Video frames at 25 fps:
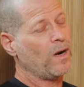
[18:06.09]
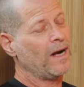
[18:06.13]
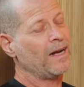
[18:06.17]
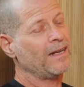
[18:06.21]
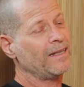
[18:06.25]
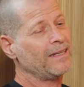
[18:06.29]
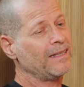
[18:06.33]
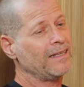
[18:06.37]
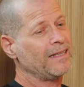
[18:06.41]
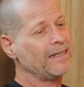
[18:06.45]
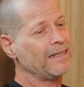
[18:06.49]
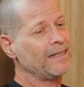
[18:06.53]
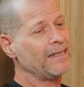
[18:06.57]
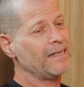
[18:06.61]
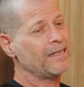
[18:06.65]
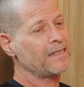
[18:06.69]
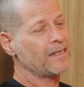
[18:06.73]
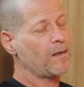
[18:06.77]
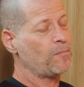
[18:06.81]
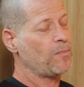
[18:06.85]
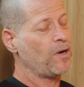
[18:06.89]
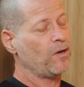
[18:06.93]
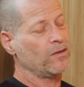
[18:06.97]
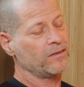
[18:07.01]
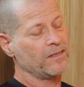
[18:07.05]
One is
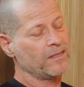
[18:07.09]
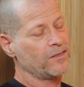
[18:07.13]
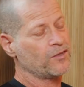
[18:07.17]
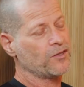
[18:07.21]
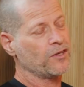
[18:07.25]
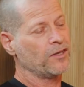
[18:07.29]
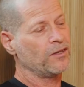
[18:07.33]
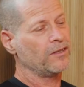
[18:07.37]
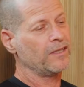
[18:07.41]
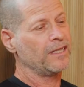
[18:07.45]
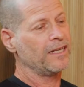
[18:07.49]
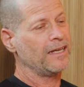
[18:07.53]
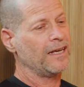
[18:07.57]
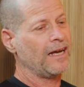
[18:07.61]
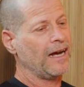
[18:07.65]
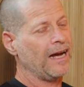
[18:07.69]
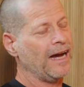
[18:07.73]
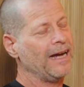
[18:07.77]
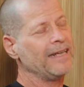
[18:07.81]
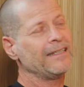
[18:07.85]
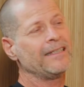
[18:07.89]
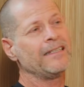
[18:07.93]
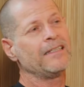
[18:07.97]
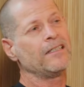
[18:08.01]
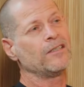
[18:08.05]
about this journey.
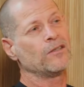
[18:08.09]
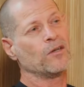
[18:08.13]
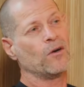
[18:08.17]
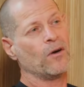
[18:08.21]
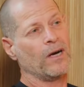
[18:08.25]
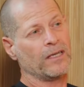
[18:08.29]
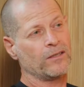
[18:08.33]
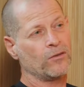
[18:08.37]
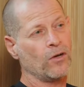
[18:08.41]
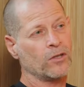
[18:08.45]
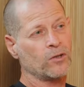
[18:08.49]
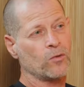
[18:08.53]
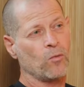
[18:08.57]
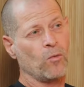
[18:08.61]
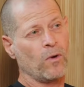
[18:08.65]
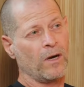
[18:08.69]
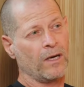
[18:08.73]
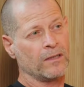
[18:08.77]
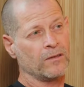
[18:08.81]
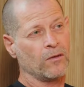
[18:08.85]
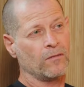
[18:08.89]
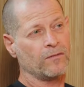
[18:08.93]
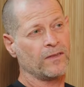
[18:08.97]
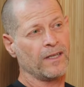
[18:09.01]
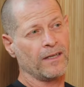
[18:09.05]
I didn't know. I talked to
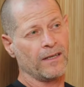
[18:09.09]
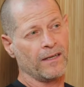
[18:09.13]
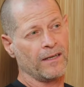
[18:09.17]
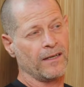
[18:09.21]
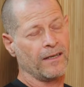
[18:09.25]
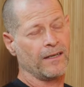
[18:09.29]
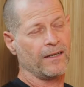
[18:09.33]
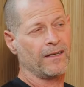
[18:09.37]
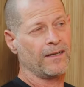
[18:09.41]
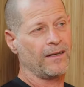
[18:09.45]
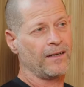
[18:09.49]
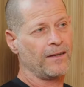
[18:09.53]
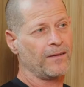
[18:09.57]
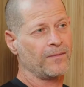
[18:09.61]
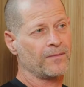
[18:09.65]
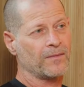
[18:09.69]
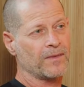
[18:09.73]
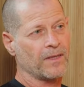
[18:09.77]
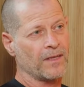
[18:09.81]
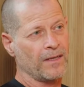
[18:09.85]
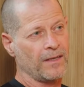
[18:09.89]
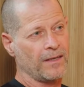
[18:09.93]
one of the um,